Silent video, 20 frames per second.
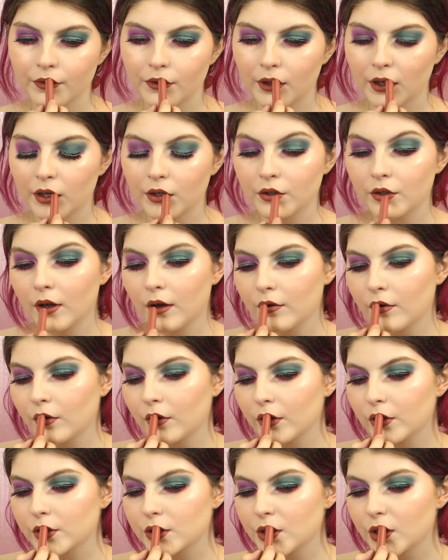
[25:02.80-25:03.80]
And of
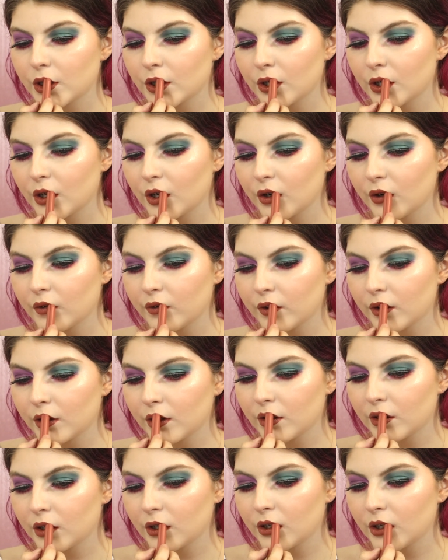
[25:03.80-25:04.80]
course, during
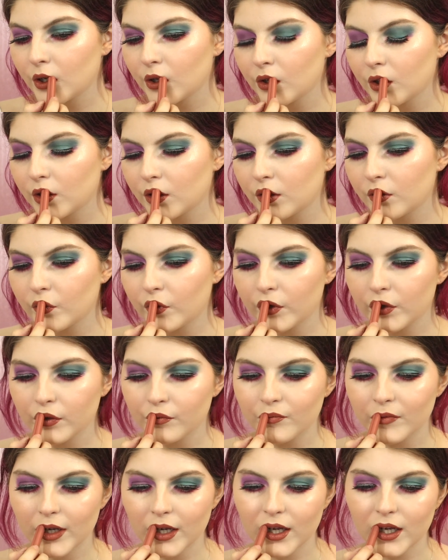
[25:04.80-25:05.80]
COVID, you know, like you're wearing your
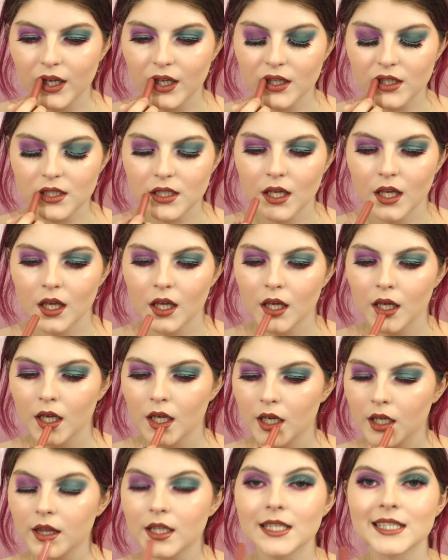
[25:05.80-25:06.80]
mask,
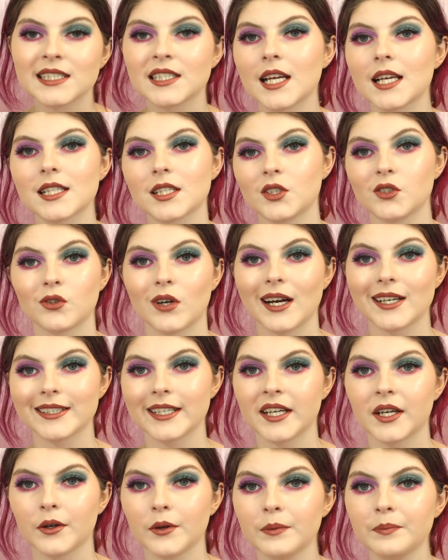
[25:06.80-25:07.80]
and this doesn't dry
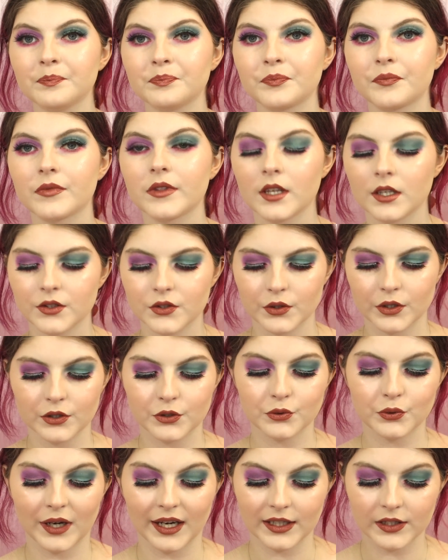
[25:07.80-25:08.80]
down, so it
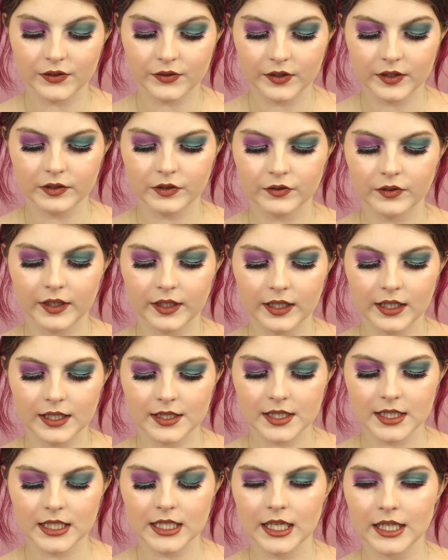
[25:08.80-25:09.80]
transfers very
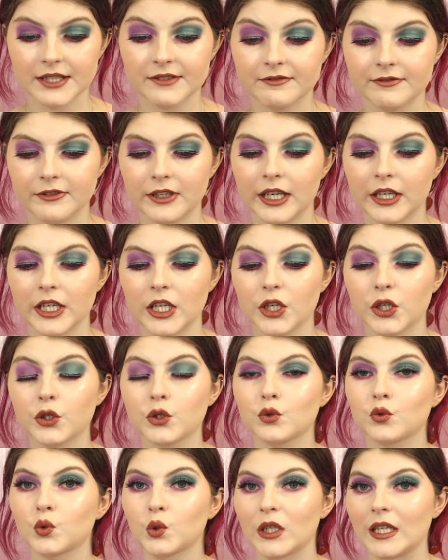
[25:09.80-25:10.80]
easily. It's very
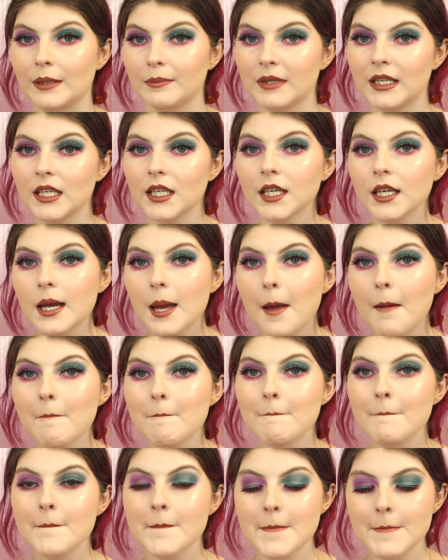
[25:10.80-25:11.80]
creamy,
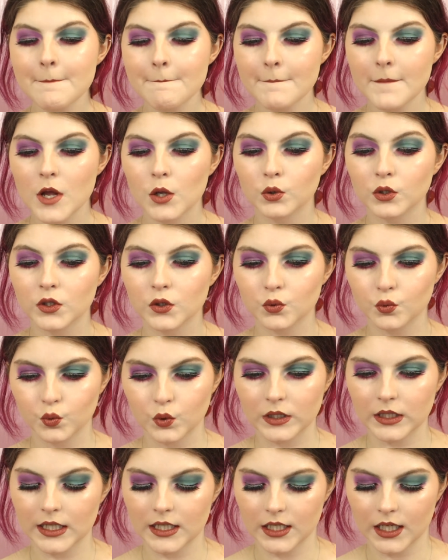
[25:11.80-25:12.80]
which is
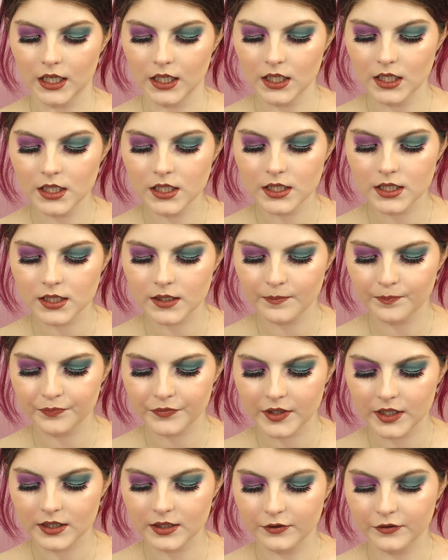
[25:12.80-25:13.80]
really nice
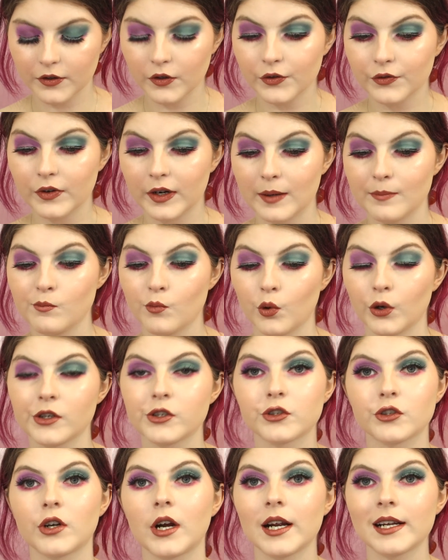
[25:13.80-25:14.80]
because it feels very
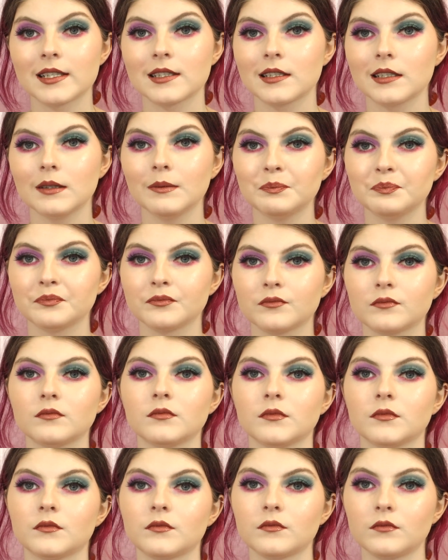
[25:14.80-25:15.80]
moisturizing,
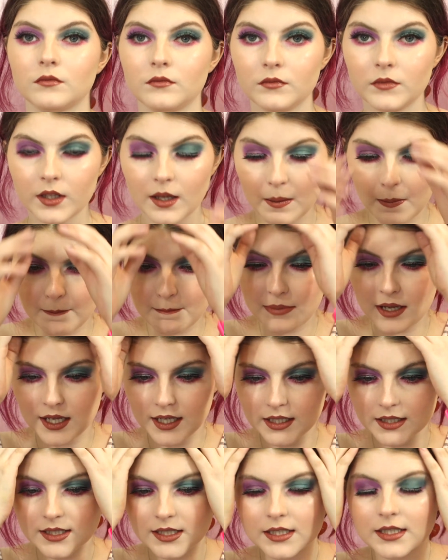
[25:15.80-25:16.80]

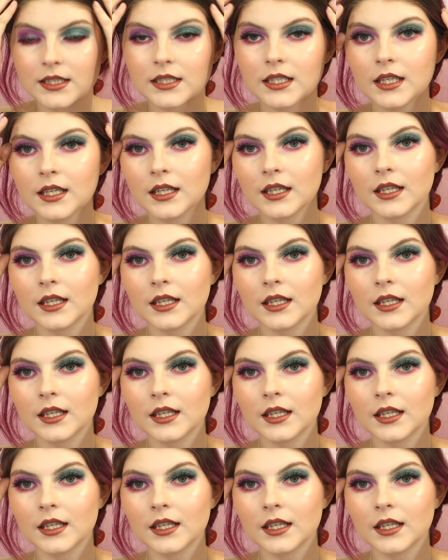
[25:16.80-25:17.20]
but